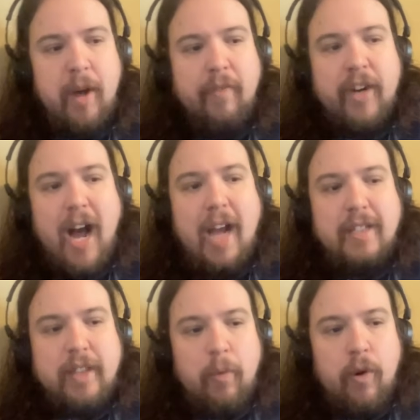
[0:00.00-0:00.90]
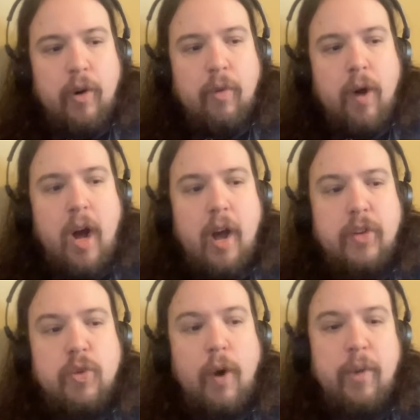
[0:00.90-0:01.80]
of guys that were
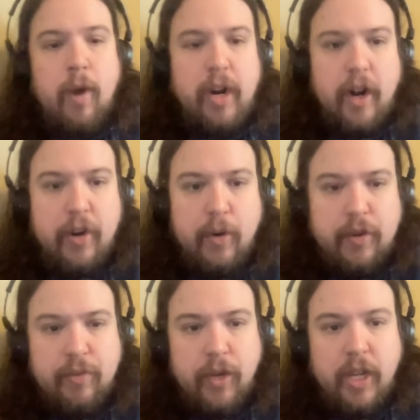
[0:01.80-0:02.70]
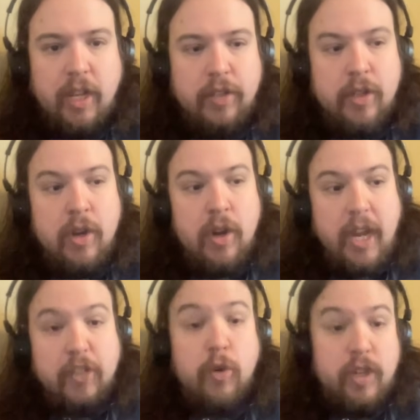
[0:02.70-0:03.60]
21 and under as rookies
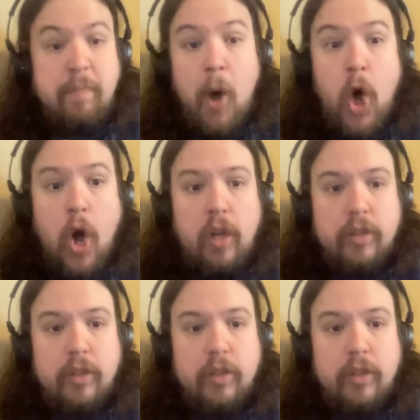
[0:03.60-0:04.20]
is Chris Paul.